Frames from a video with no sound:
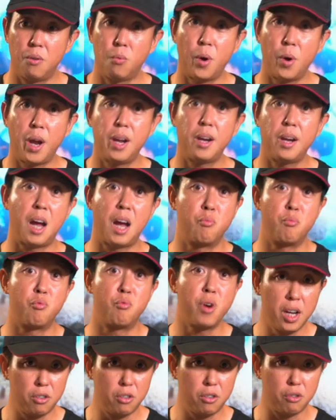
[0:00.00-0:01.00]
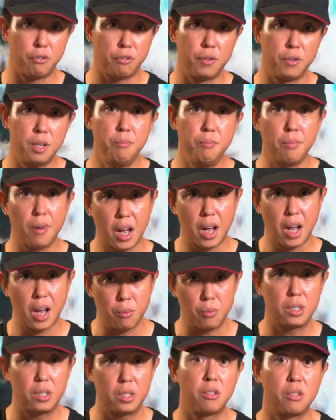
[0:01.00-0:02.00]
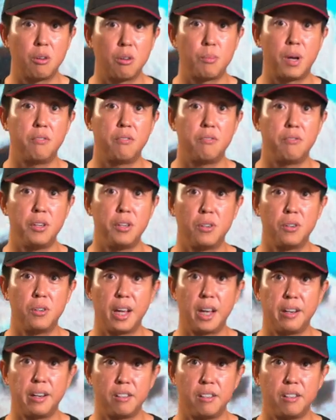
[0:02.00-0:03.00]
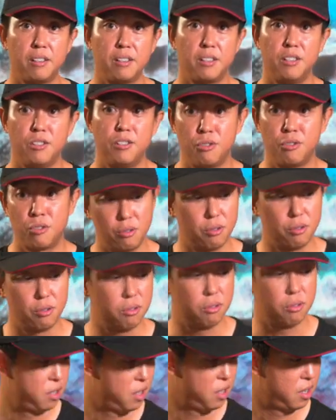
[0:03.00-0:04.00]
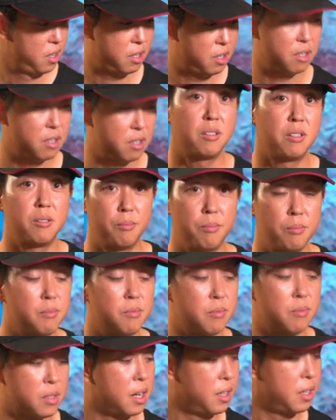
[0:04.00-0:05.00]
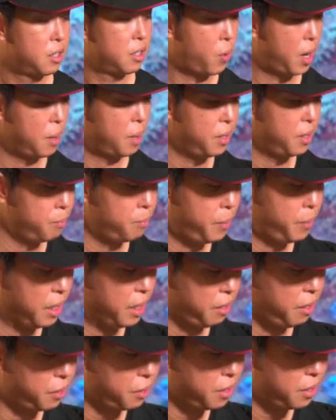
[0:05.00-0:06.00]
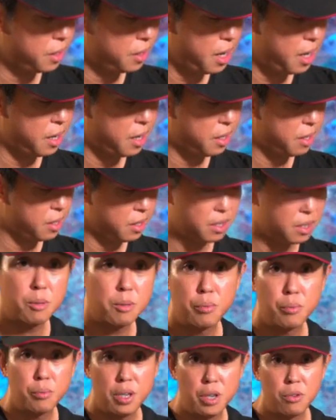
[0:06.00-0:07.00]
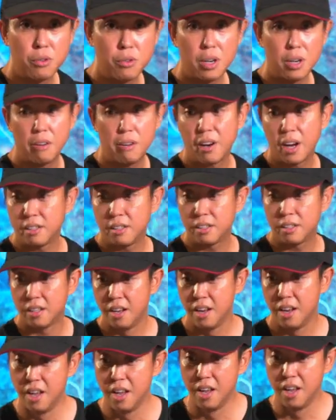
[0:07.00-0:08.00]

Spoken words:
When I'm ready to film, I will turn on my video light. So that's quite a big difference there, and that's pretty good advice.